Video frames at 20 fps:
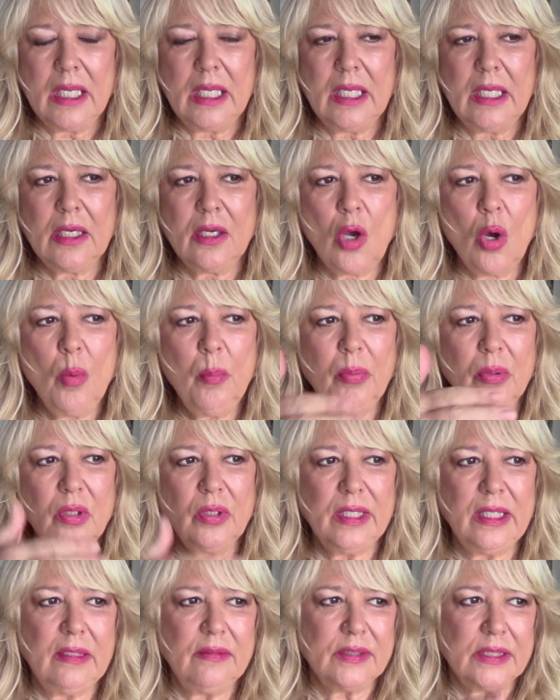Ego
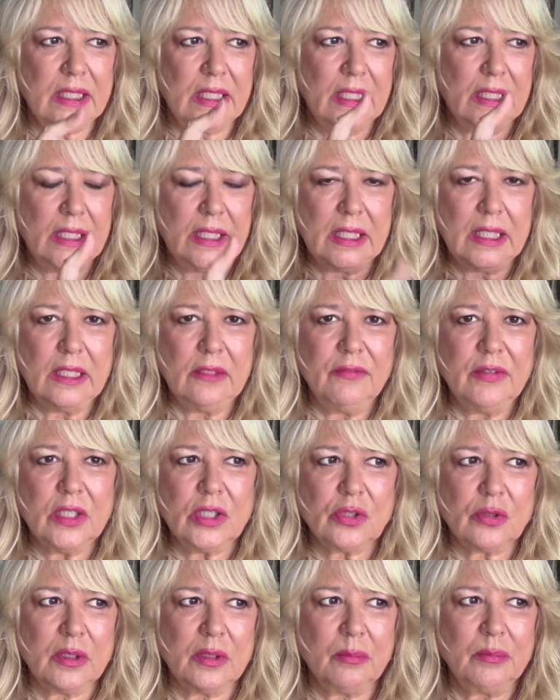believes in
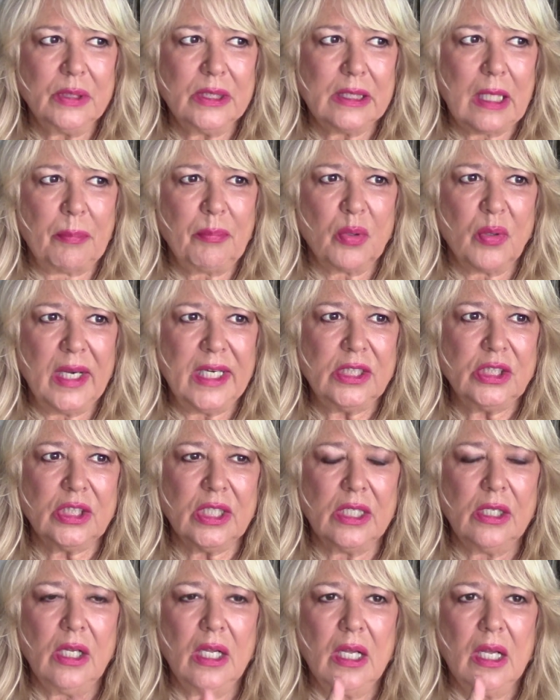individualism,
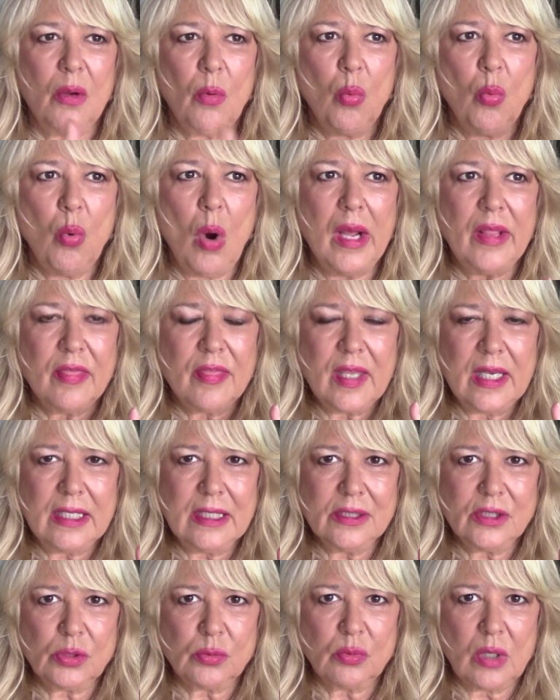separation. One
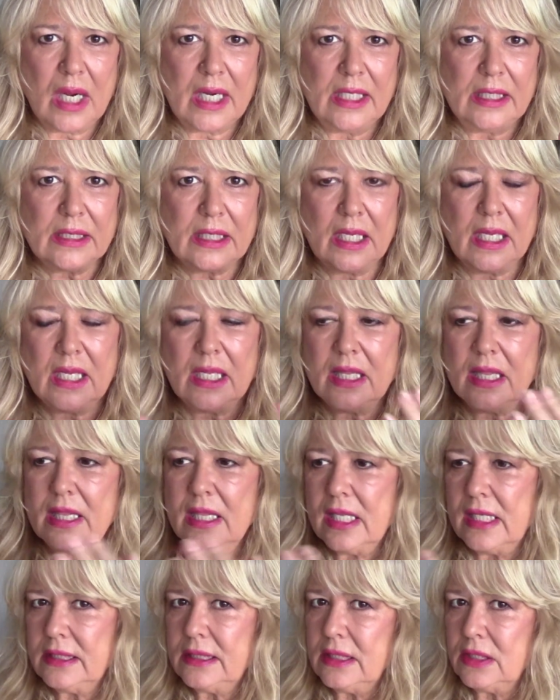thing is right.
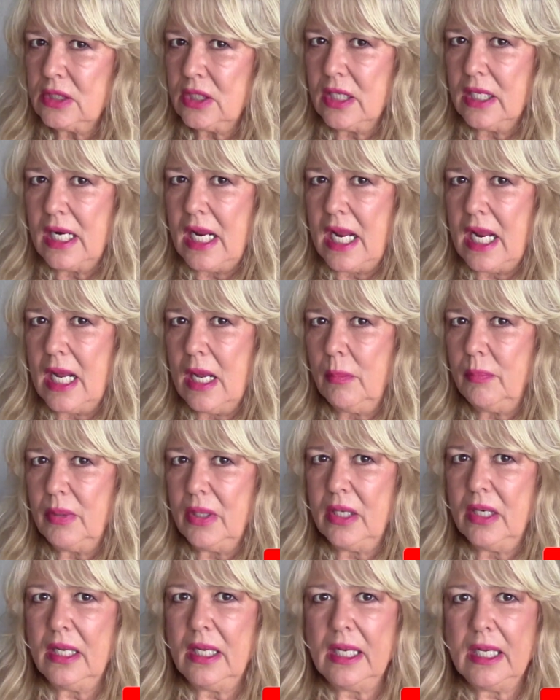This is going to
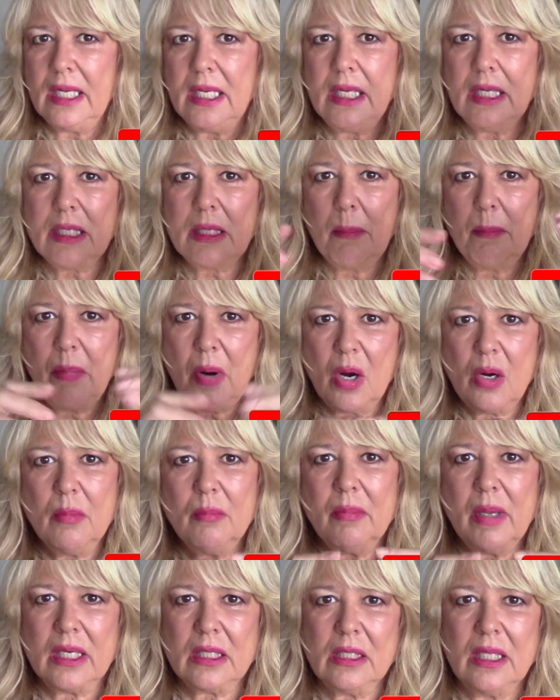happen. It
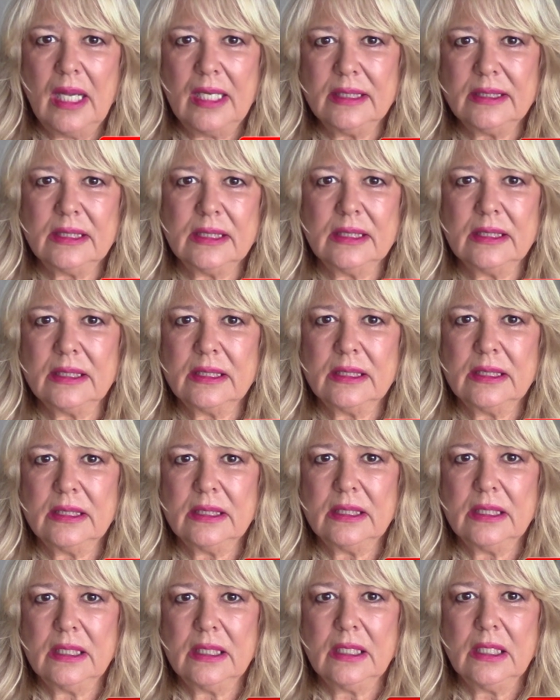compartmentalizes.
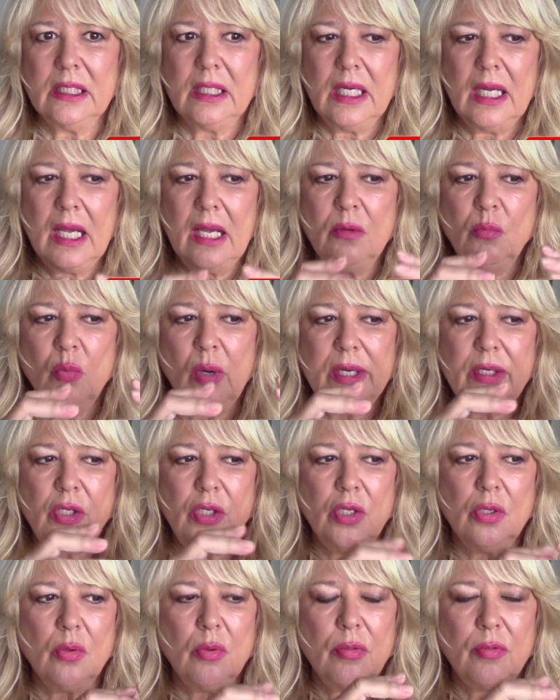And
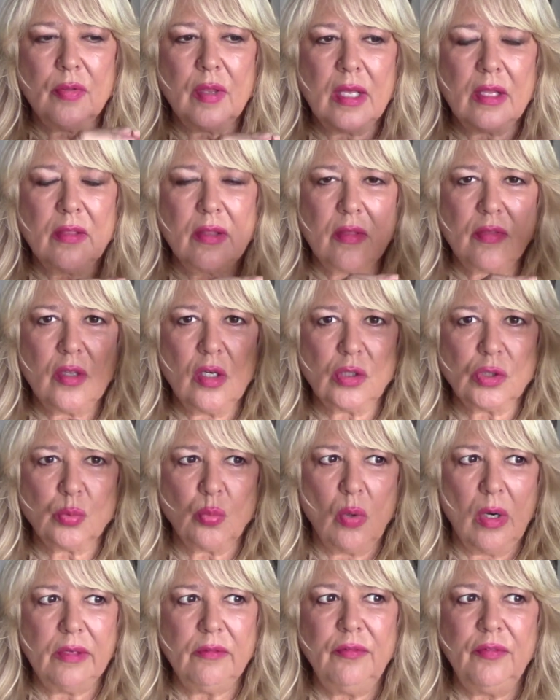when you think that there's
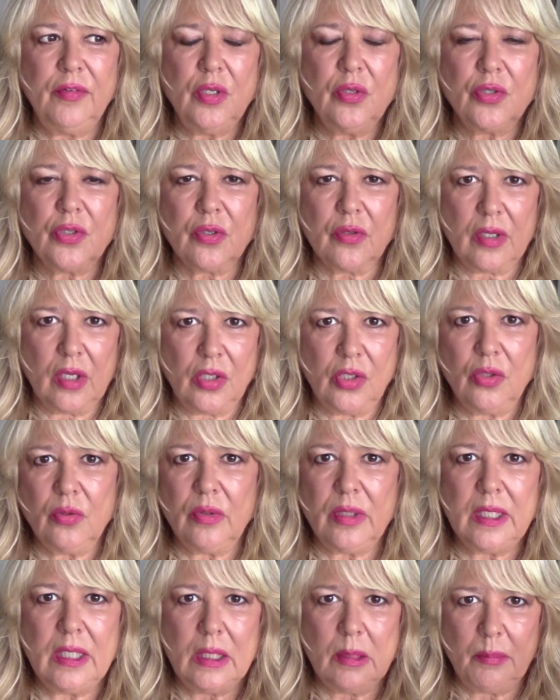one future that you
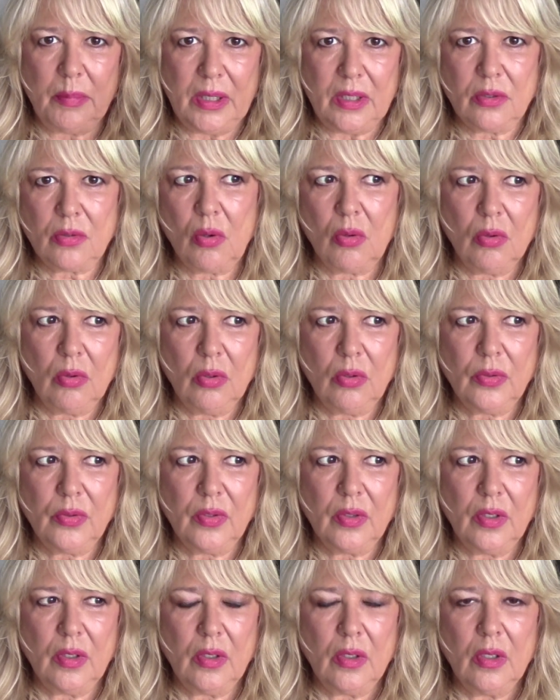need to be
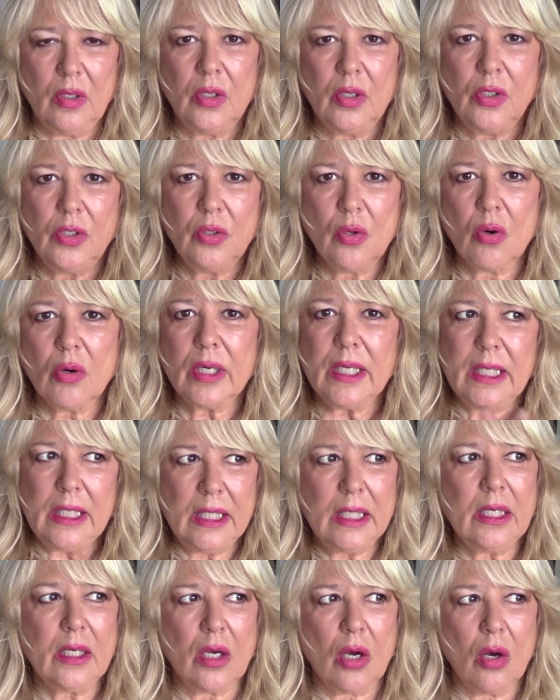told, your
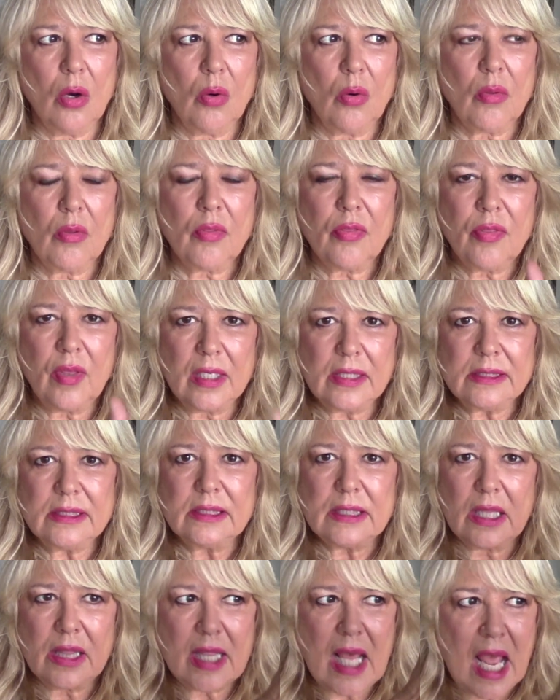ego
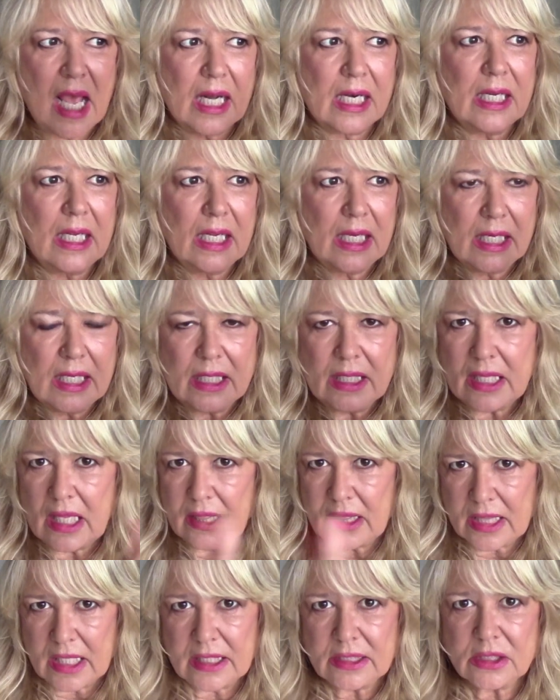thinks that, that,
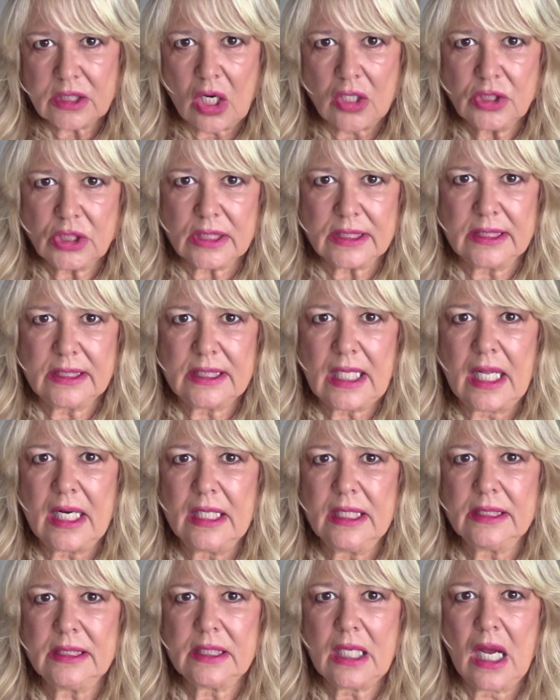that things are just
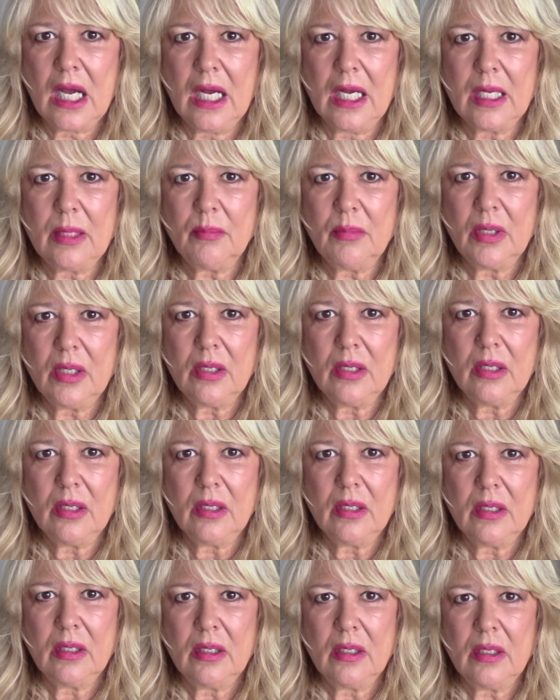set in time
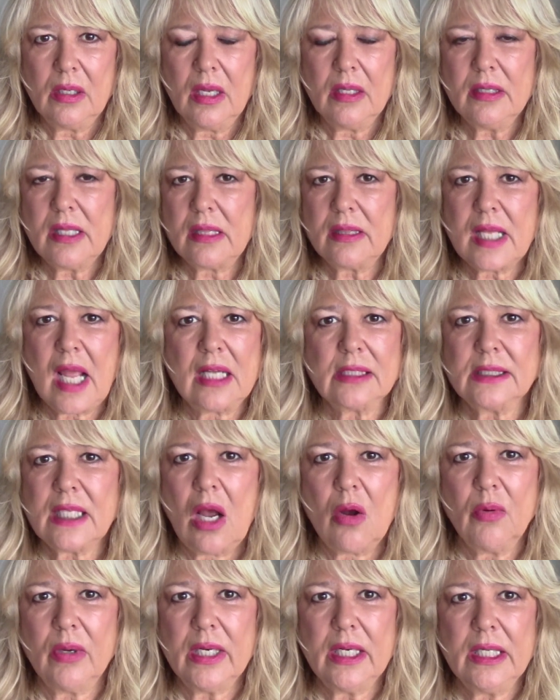and that that's
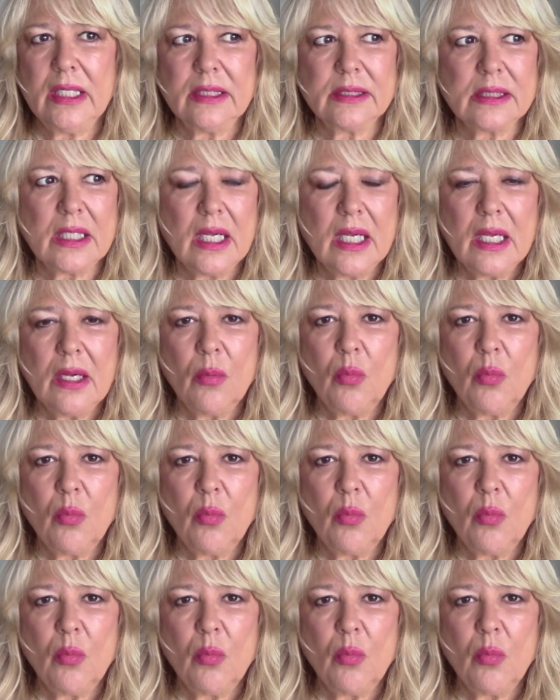how it is.